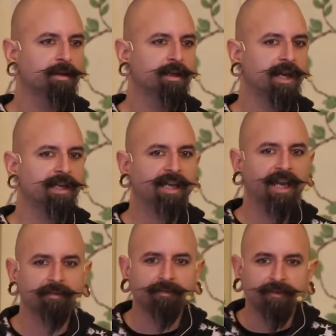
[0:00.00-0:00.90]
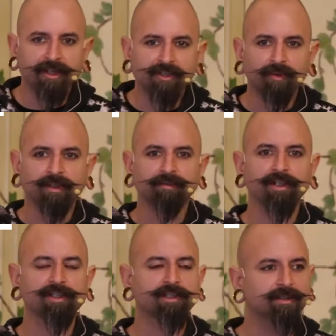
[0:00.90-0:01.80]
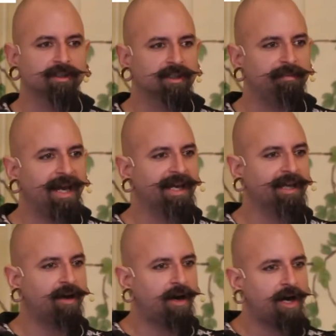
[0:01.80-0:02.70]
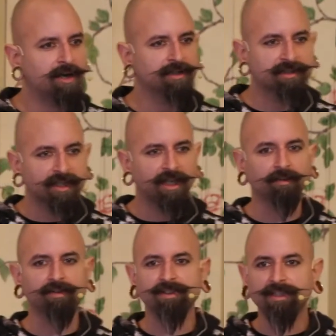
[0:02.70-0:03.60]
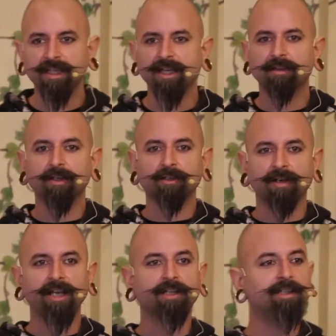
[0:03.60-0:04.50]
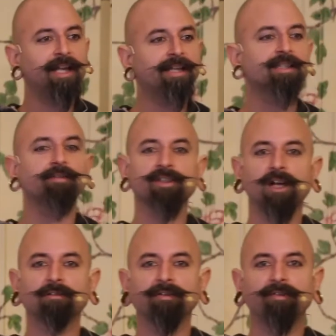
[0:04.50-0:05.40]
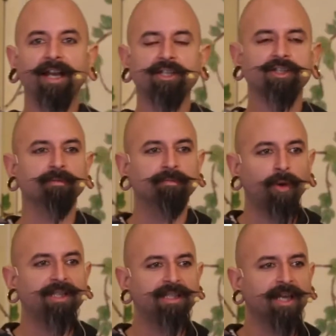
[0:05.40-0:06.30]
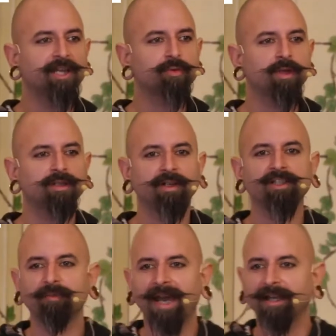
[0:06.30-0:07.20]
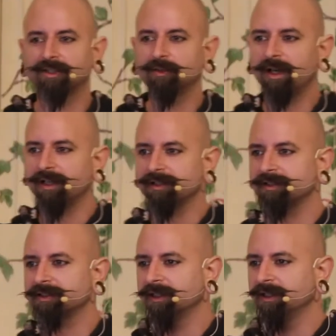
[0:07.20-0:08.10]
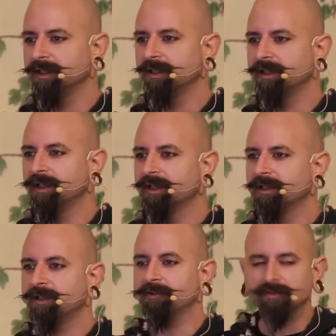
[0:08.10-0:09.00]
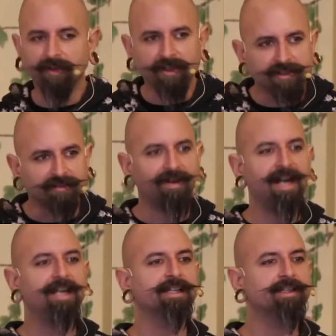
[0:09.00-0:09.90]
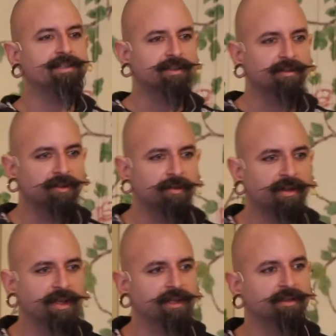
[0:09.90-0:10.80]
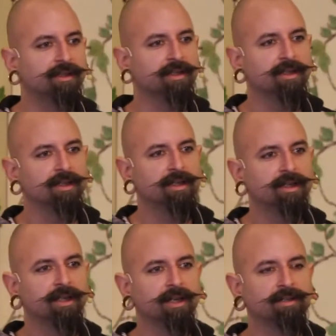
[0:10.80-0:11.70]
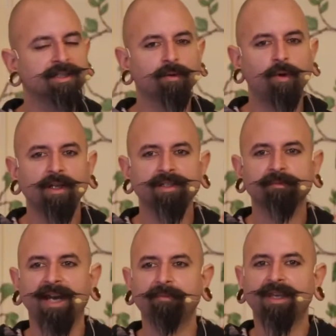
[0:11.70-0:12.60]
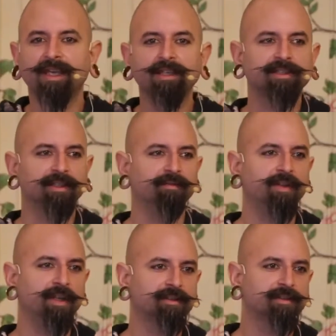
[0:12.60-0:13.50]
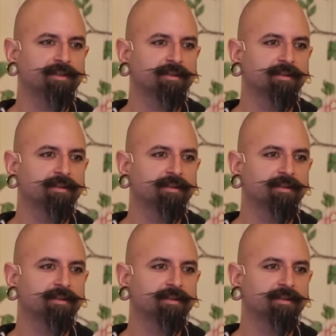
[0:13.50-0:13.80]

And again, for each one of us to look back at ourselves, see the great collective as our reflection, pointing each one of us back to us, the universe inviting us to look within and say, what is my piece of this?